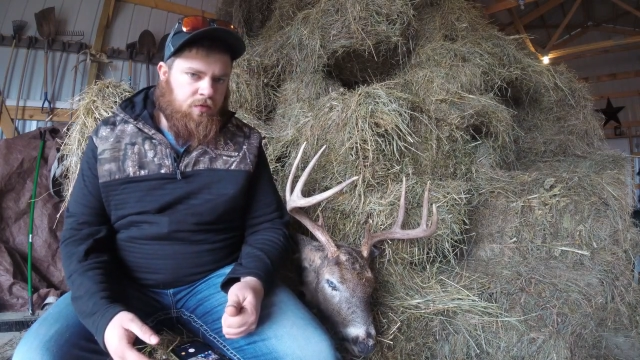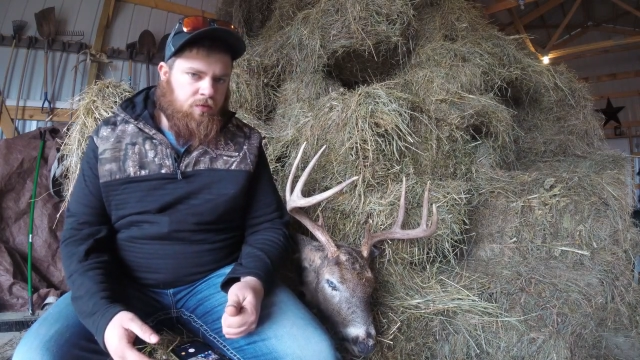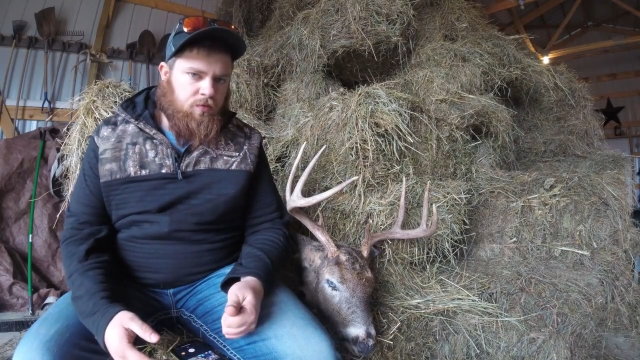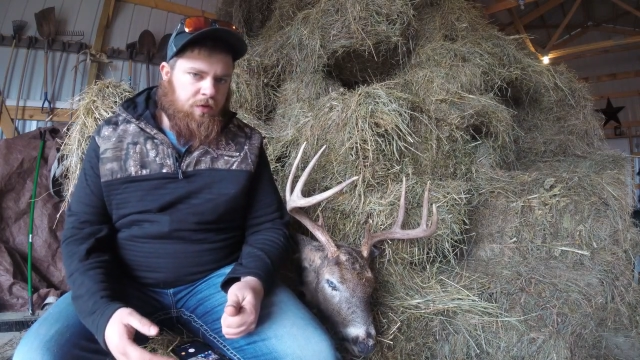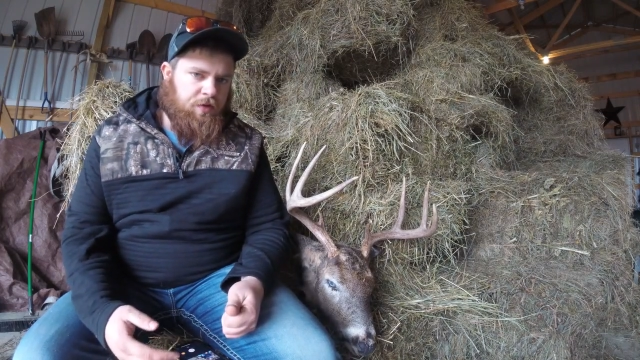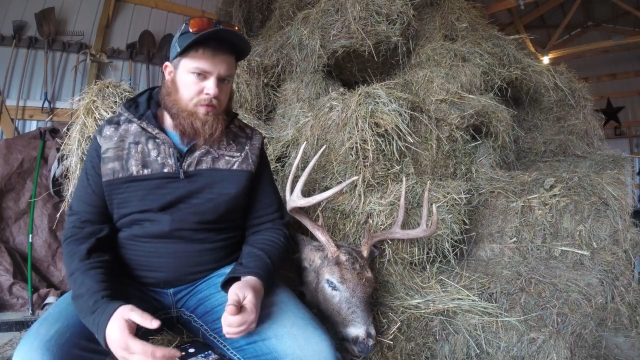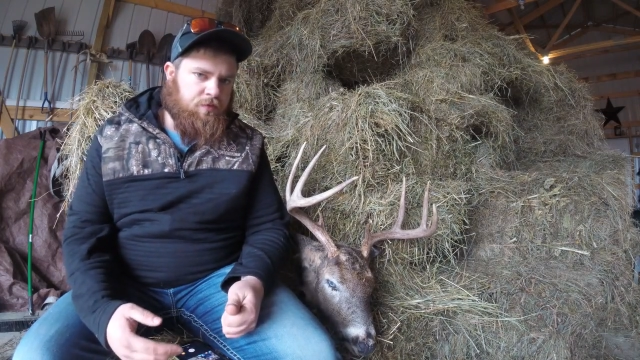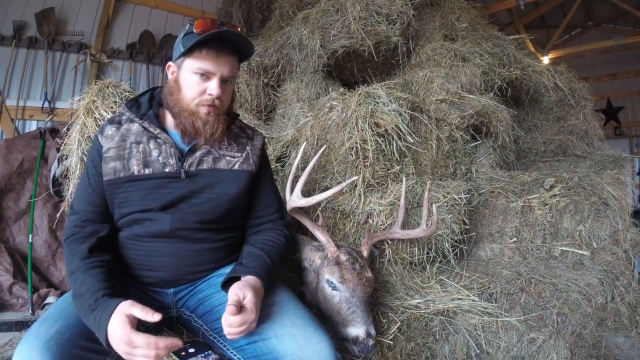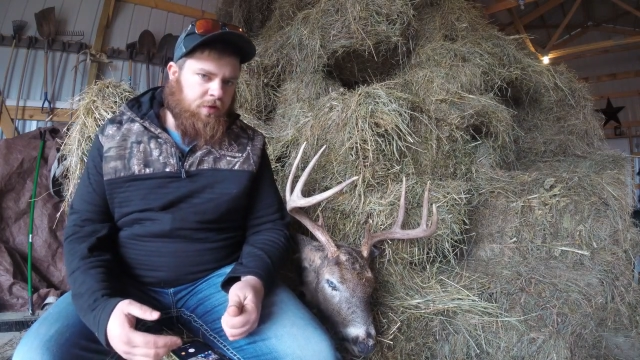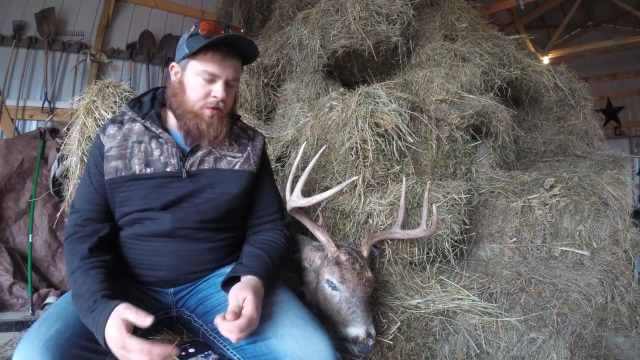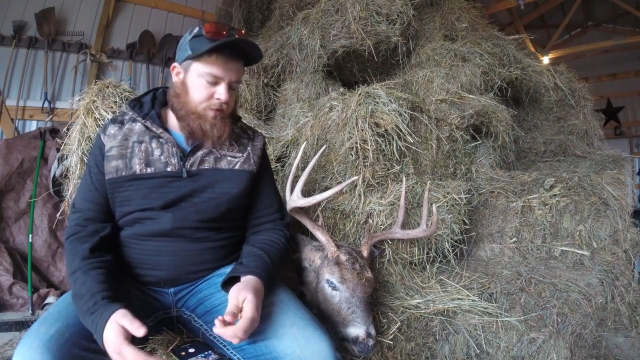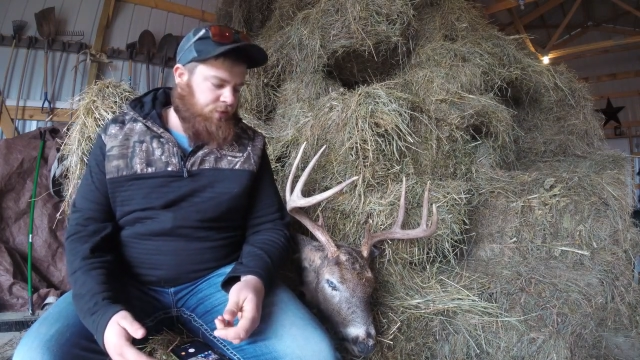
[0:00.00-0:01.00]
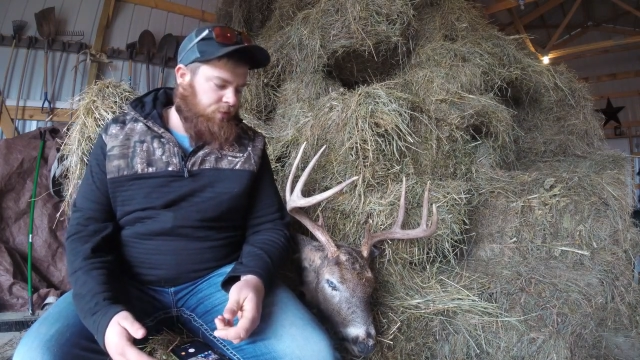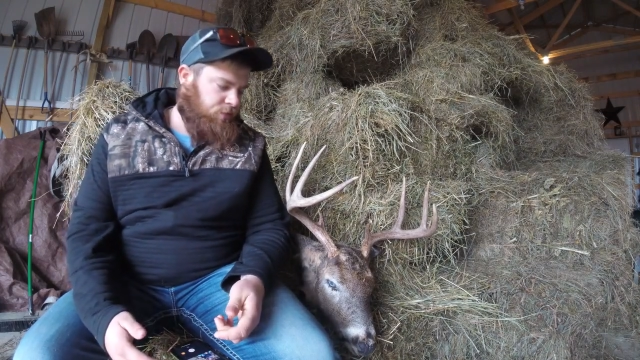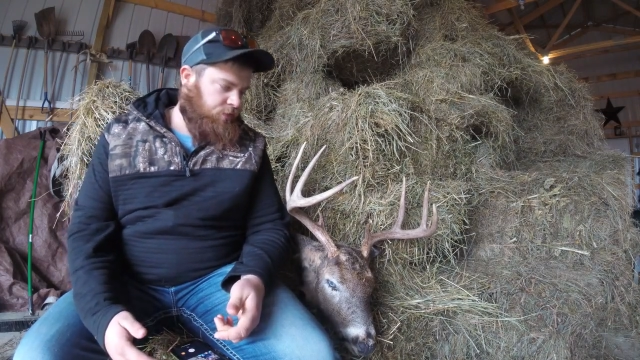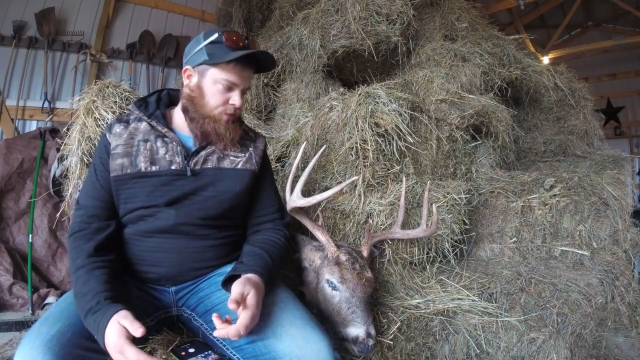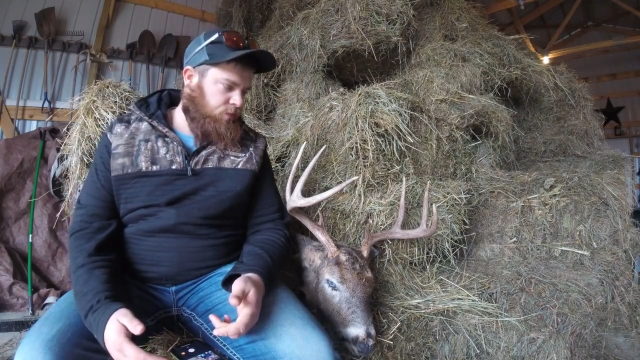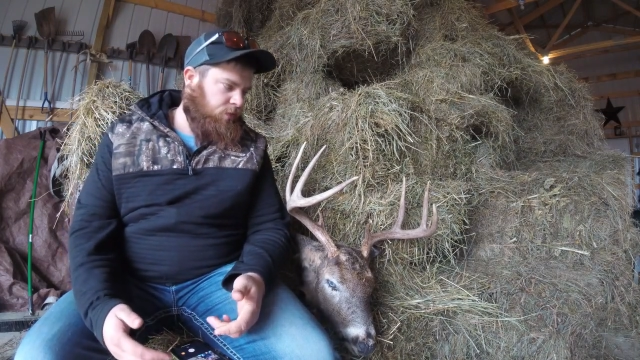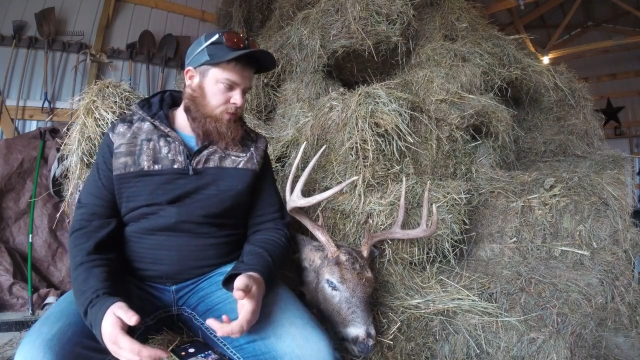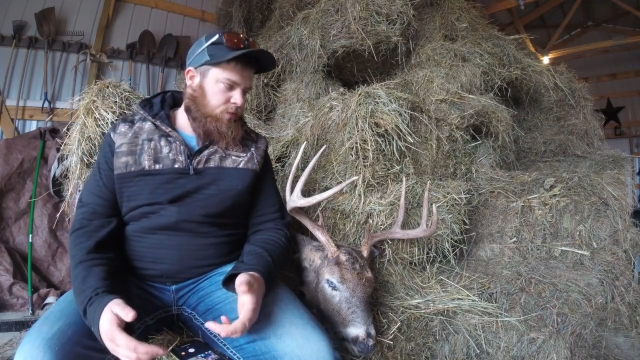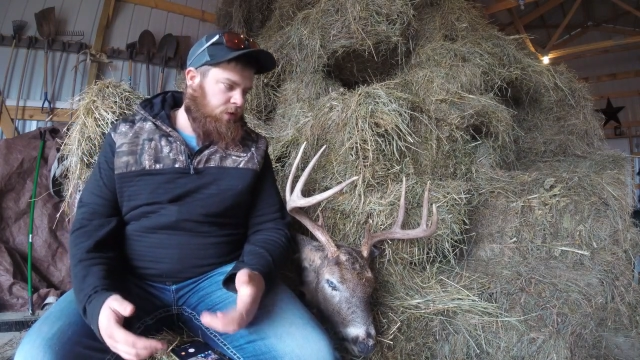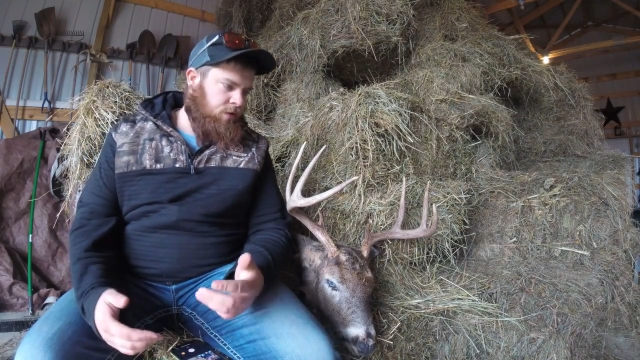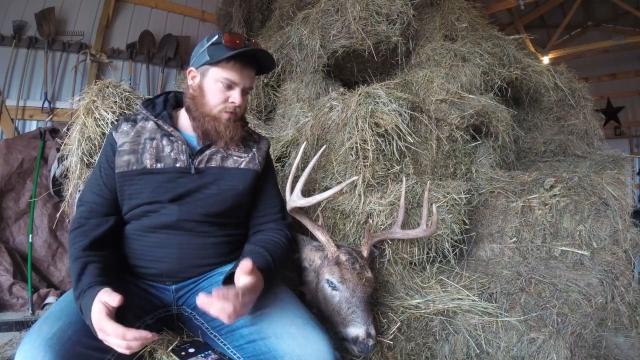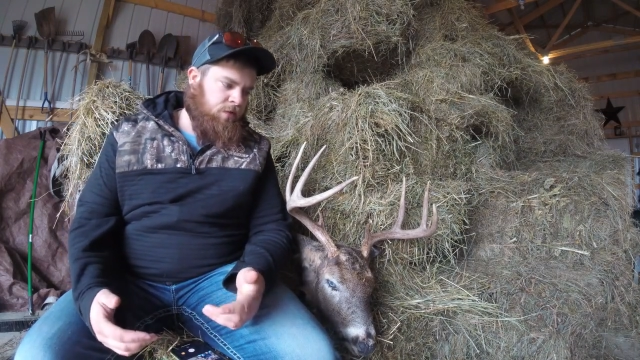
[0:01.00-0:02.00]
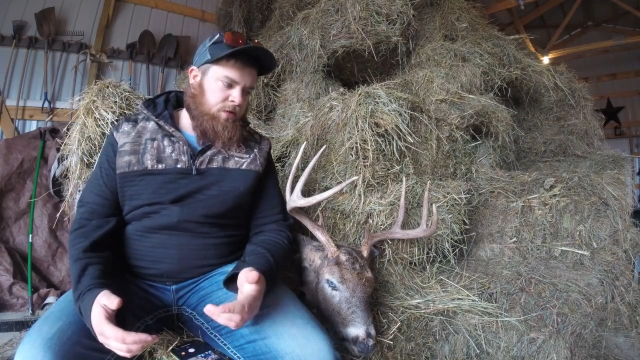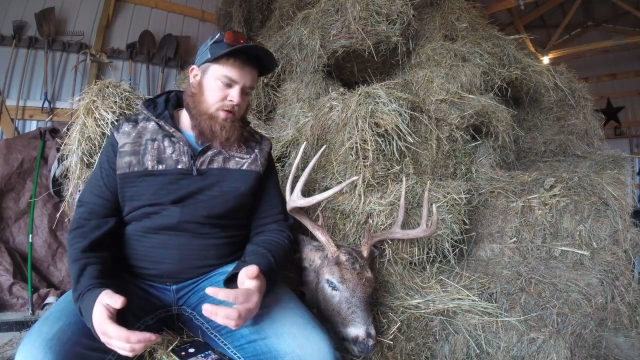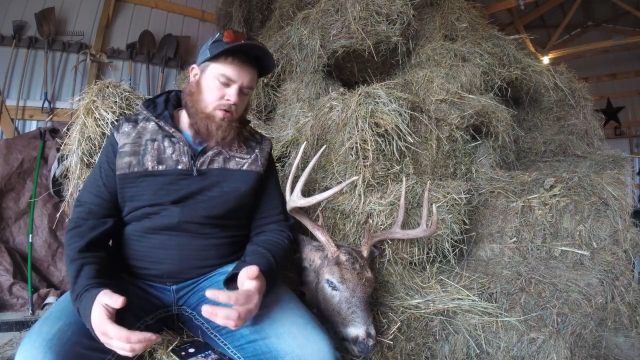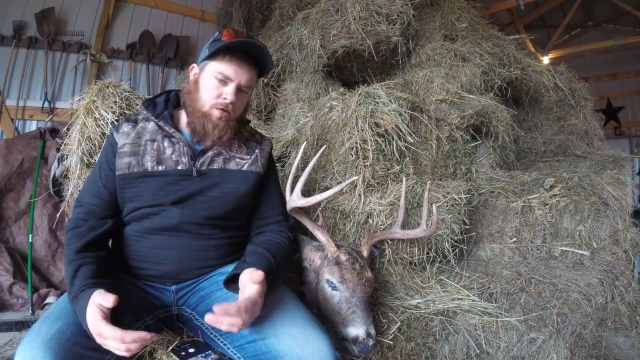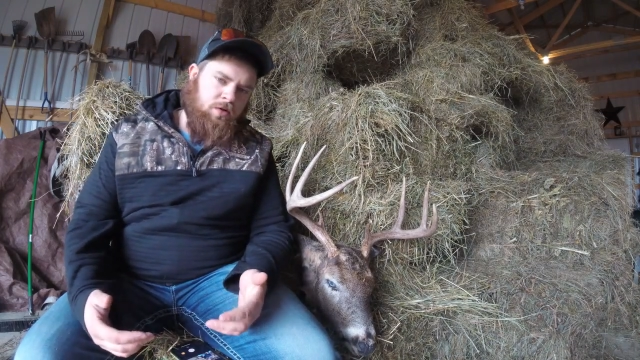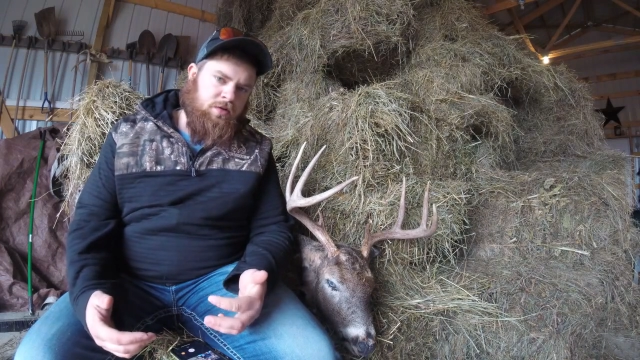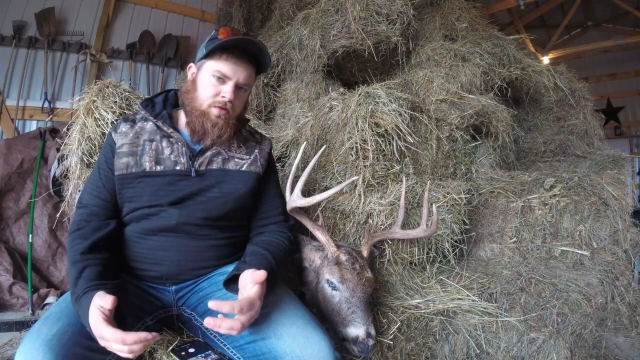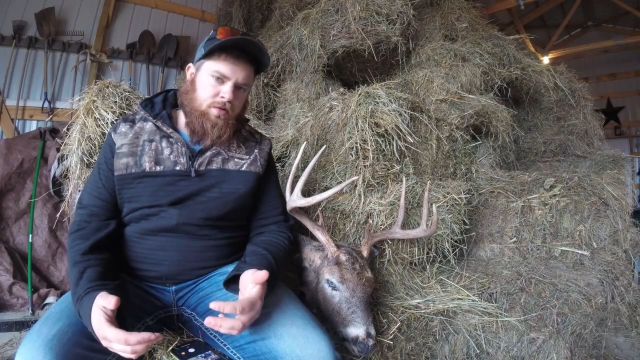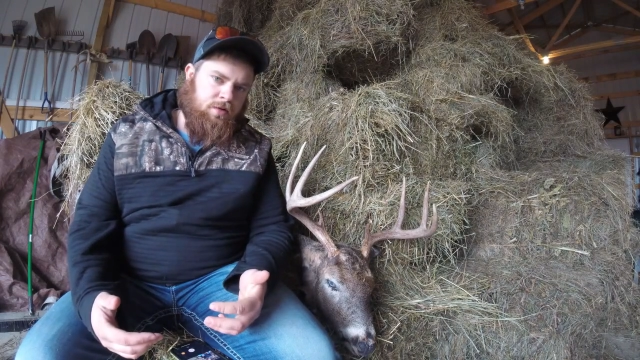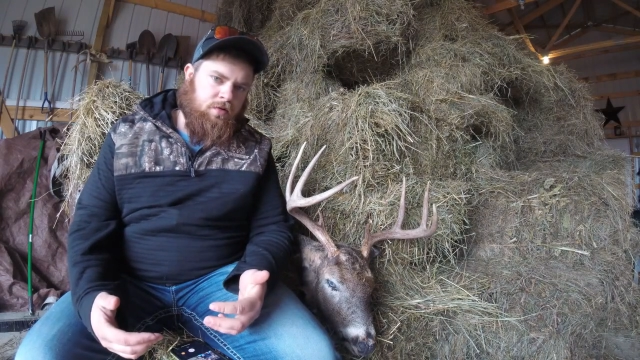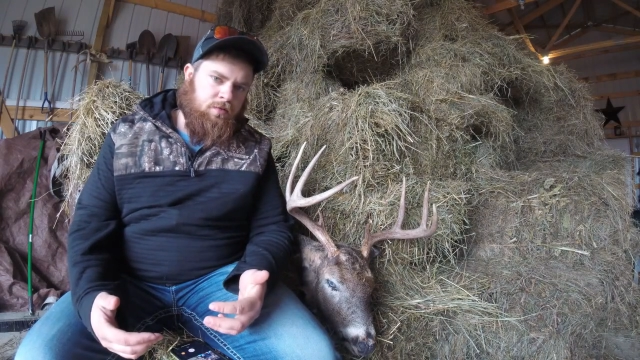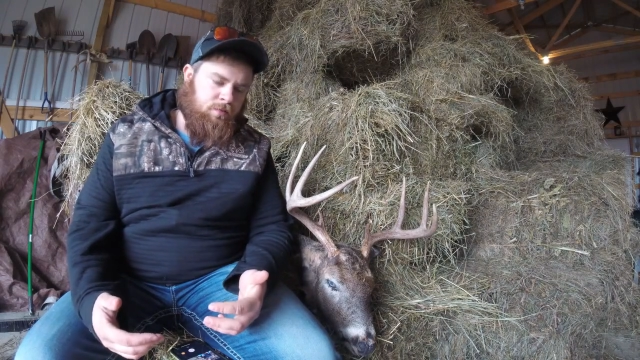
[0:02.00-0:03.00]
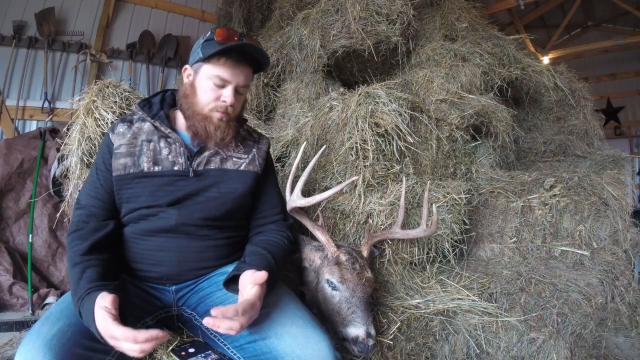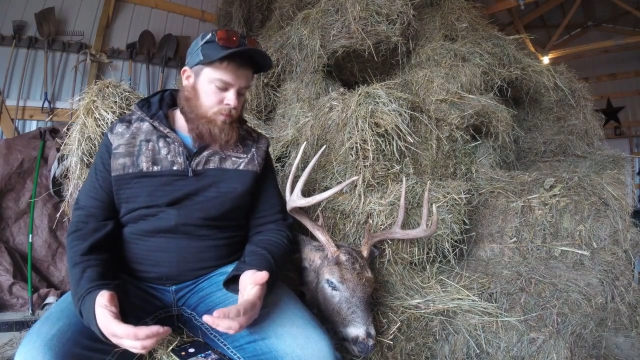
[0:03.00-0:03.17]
where he was running to, so we didn't really go into there.